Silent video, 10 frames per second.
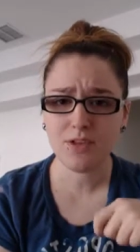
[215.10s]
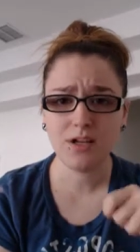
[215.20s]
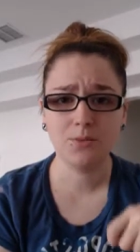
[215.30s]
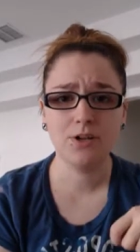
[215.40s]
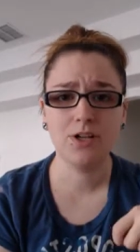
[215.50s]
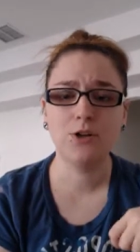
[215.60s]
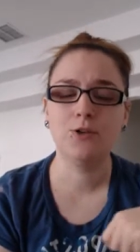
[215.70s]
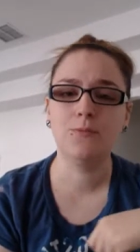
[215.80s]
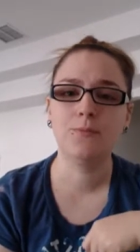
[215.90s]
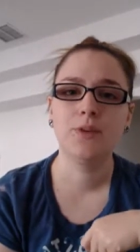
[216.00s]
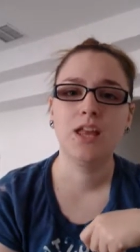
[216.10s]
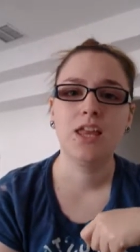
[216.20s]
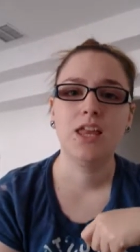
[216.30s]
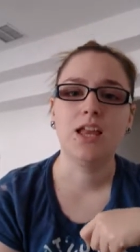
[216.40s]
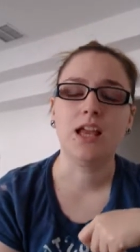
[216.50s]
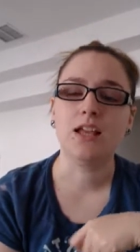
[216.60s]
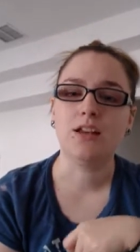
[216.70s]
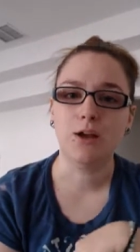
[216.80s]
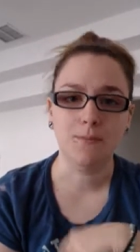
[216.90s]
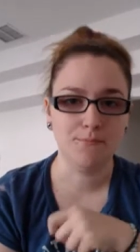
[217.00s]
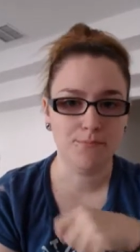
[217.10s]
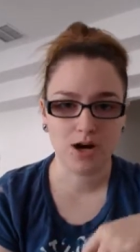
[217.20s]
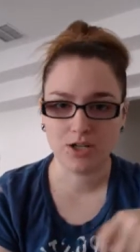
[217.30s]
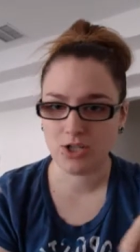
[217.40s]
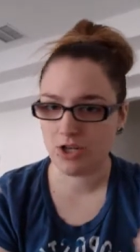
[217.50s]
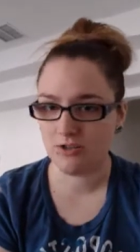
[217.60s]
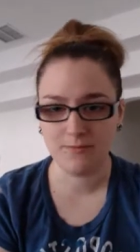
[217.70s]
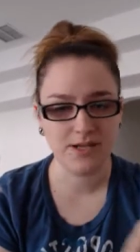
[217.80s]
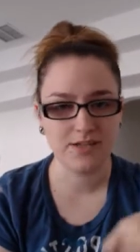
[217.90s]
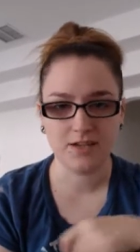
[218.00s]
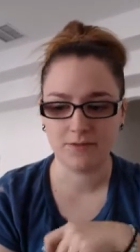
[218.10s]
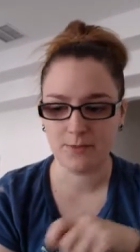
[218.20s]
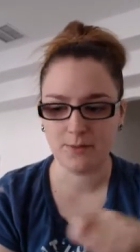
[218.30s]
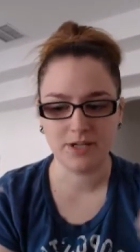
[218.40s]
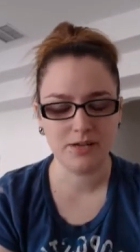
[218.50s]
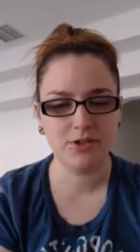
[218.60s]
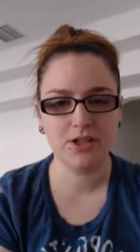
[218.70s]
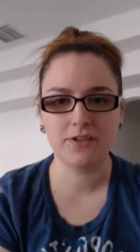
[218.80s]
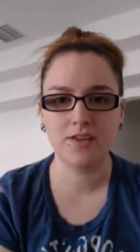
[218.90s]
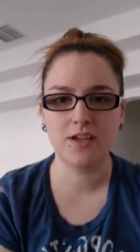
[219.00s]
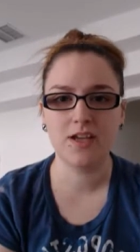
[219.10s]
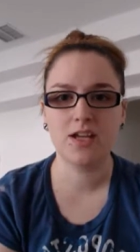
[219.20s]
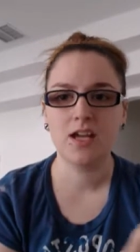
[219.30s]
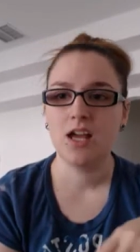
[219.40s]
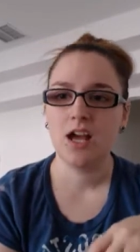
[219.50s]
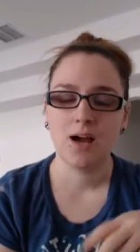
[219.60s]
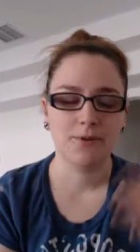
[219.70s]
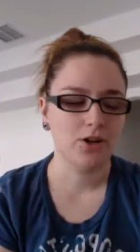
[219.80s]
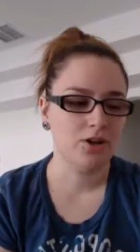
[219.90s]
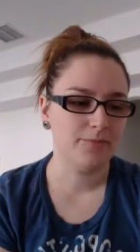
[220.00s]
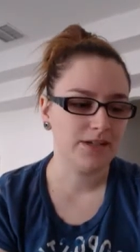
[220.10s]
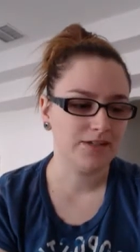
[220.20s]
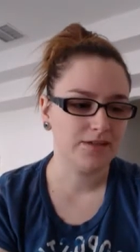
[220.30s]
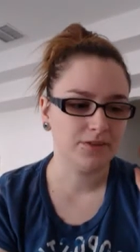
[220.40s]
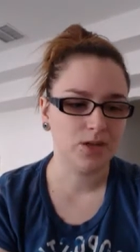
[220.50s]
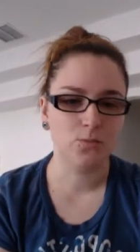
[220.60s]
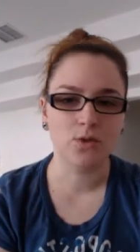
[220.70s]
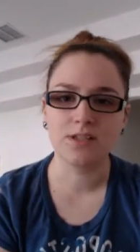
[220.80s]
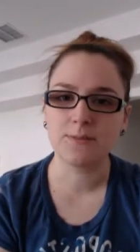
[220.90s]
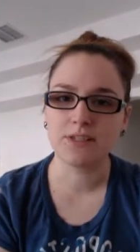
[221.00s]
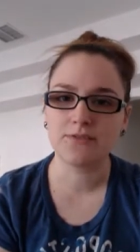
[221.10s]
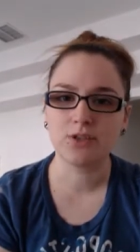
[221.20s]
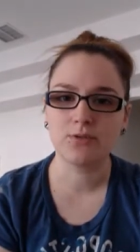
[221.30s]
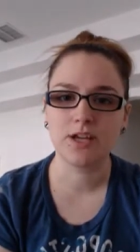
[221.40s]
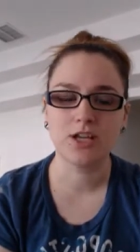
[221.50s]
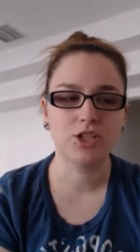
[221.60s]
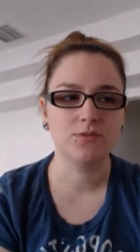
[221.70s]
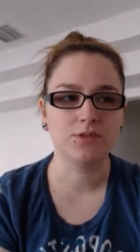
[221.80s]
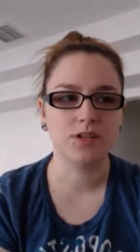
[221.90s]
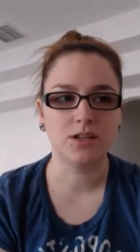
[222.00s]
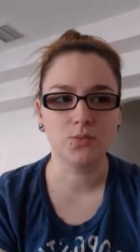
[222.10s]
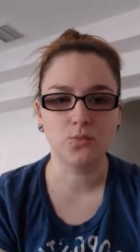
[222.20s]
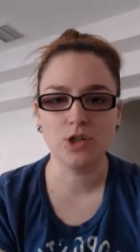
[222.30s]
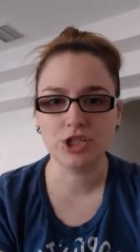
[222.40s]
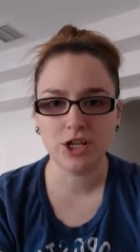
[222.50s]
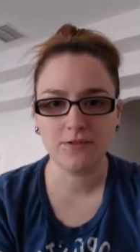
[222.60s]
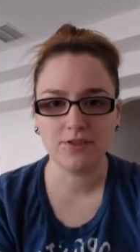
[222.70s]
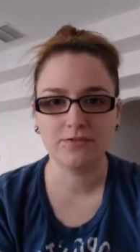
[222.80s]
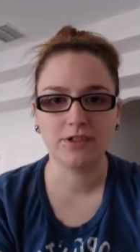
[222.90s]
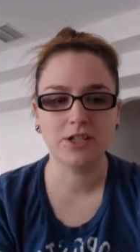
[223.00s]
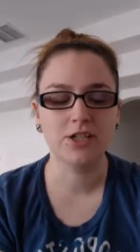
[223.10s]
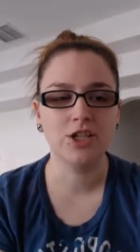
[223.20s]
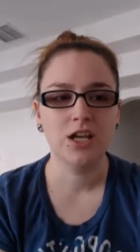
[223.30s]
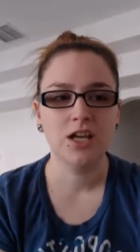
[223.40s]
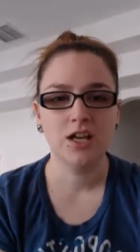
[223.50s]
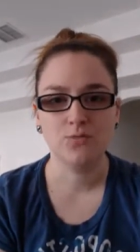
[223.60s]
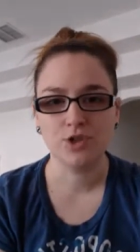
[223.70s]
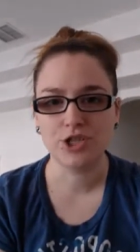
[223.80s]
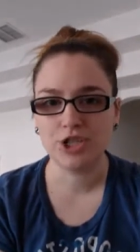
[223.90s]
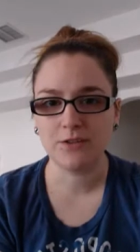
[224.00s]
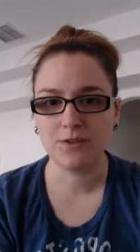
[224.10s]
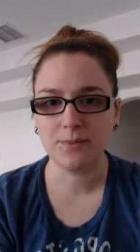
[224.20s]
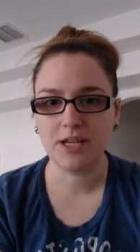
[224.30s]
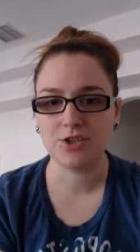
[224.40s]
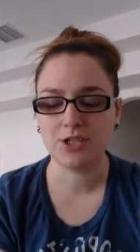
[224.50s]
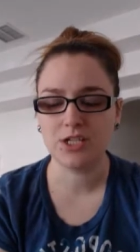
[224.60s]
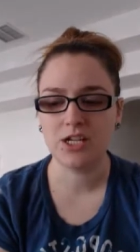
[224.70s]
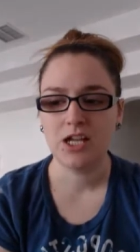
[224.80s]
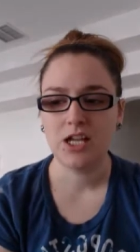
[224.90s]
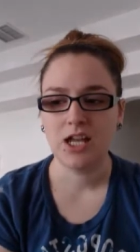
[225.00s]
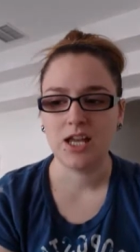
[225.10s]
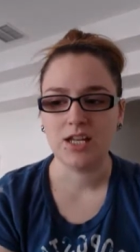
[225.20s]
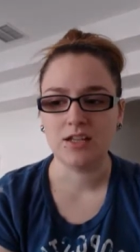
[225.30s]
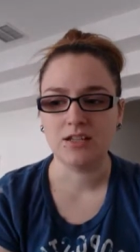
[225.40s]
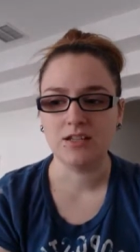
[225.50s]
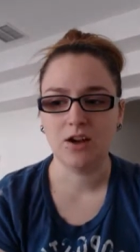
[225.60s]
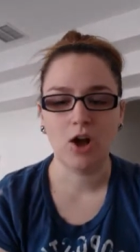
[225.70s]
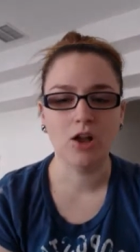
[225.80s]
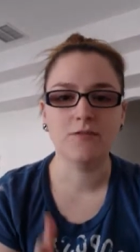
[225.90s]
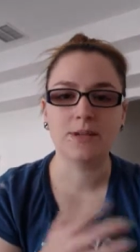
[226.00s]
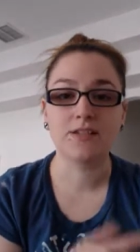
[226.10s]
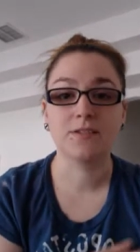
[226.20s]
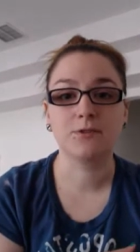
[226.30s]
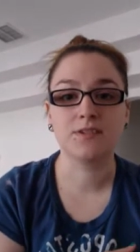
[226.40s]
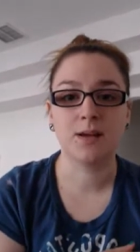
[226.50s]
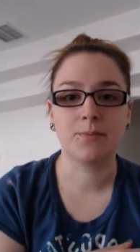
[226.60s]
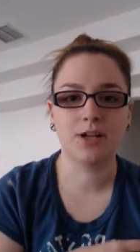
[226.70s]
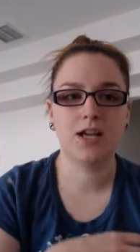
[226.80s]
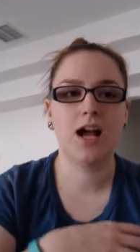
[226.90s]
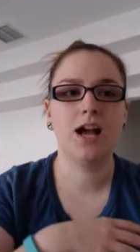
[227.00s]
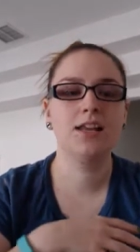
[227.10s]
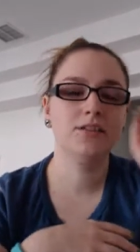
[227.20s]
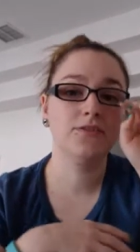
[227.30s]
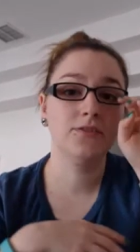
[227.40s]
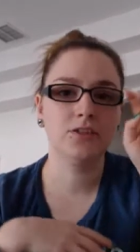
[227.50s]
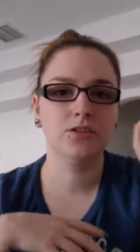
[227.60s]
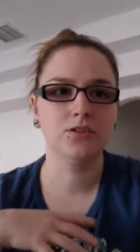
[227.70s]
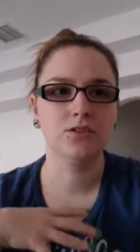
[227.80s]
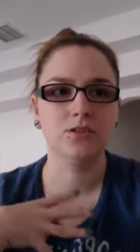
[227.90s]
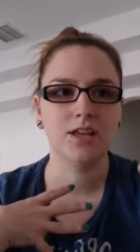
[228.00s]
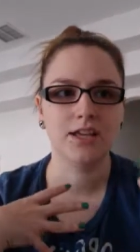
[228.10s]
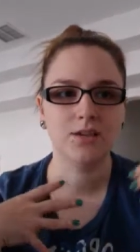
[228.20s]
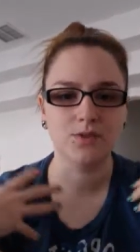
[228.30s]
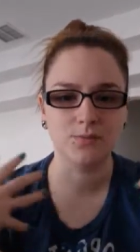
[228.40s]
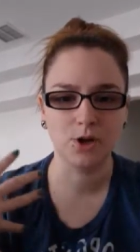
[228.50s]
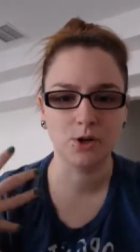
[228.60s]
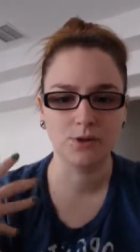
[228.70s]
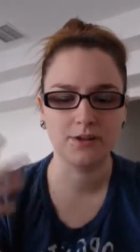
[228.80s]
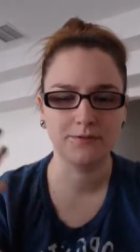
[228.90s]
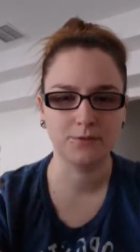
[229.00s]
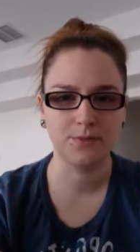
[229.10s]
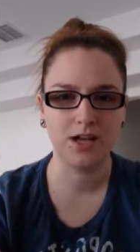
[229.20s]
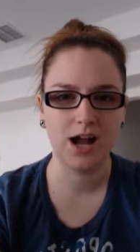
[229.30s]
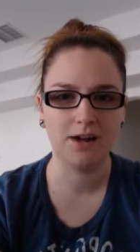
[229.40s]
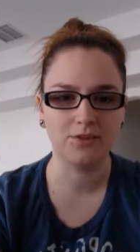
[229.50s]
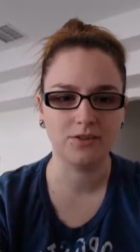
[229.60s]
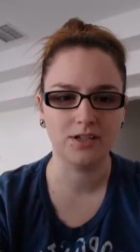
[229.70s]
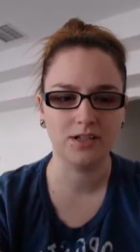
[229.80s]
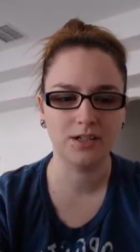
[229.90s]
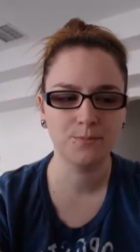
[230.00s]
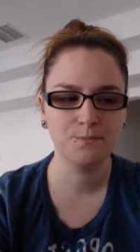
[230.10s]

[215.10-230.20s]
I went home and marked all of my stuff. I put my name on everything. I put all of my stuff in one specific location. It was on one shelf in the fridge and one shelf in the pantry, and all of my stuff was separate. I didn't feel like it was appropriate for me to have to